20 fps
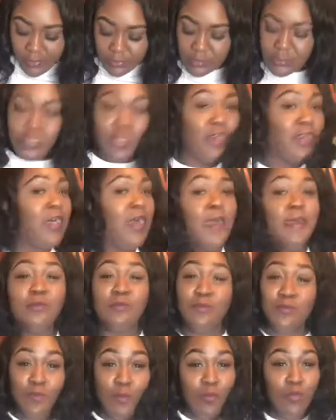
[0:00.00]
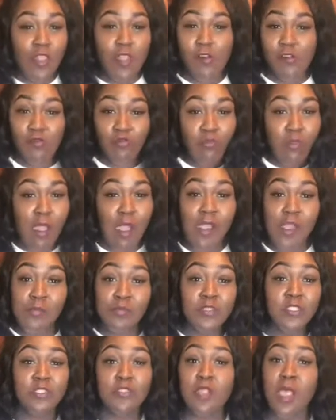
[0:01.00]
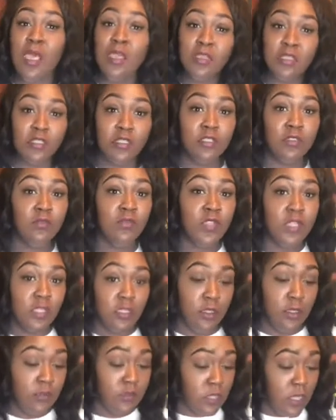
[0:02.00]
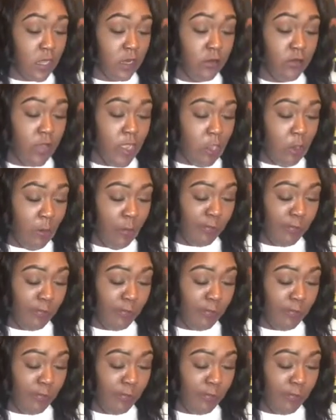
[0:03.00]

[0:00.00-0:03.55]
So I, I'm gonna try to do videos out the way.